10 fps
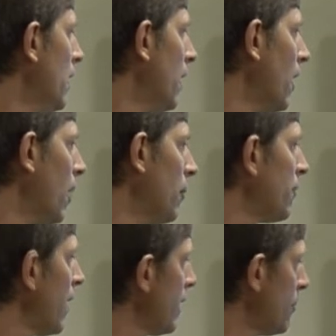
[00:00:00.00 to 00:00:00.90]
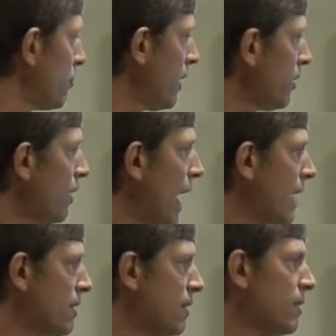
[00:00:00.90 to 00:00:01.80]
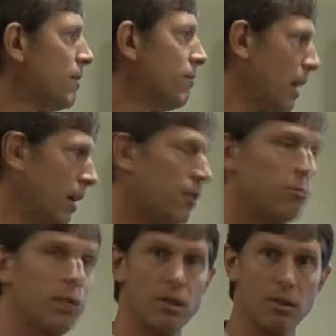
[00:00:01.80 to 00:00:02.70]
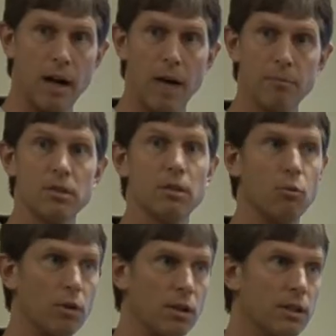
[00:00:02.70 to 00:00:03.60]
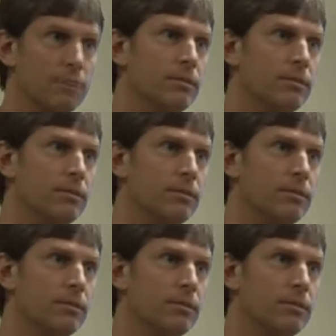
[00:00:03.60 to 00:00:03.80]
And finally, perennial grasses and other perennial crops work.